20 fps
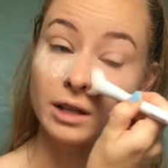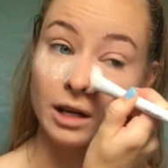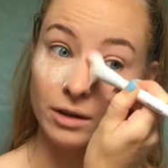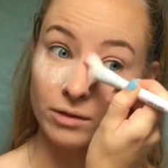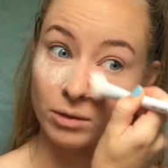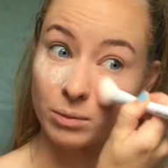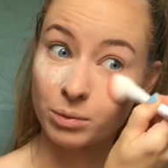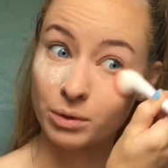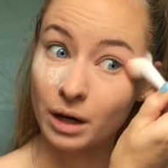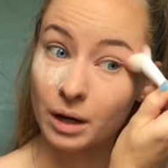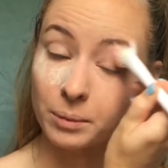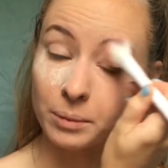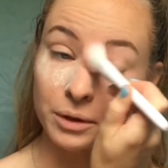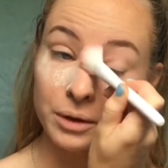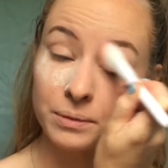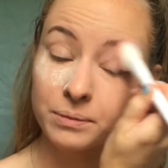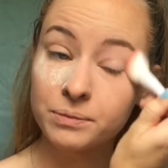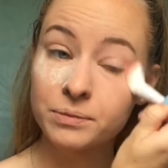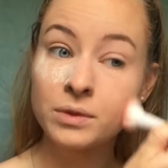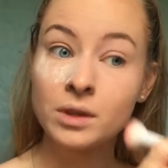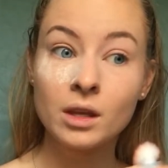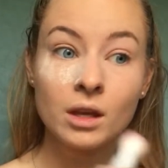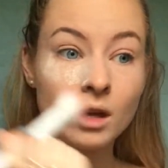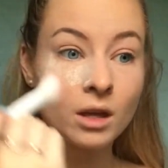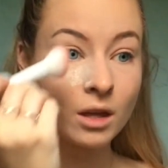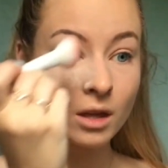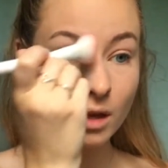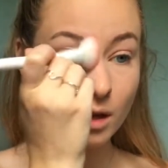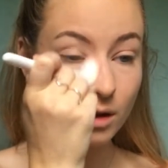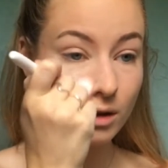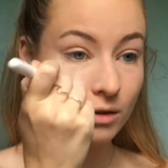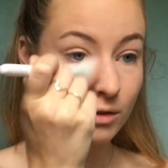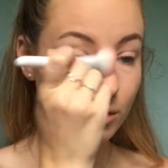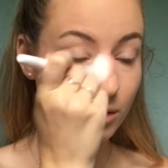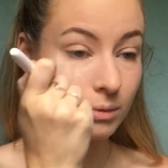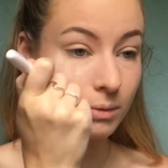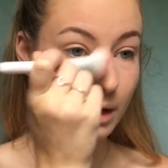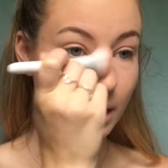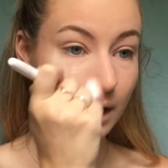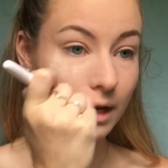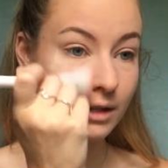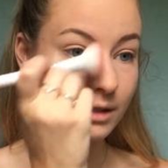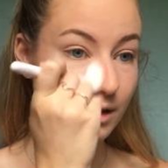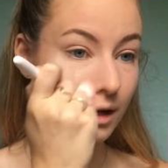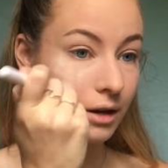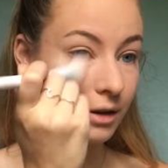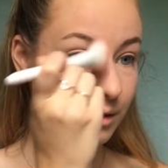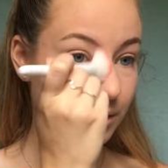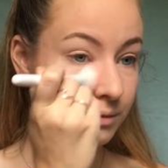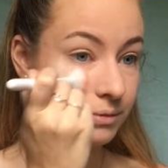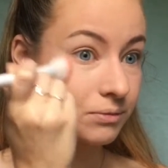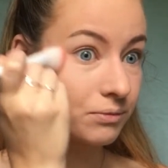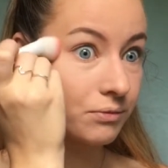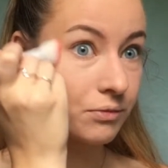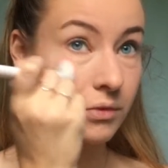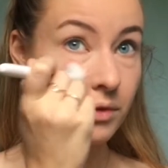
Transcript: as kind of a primer for my eyeshadow.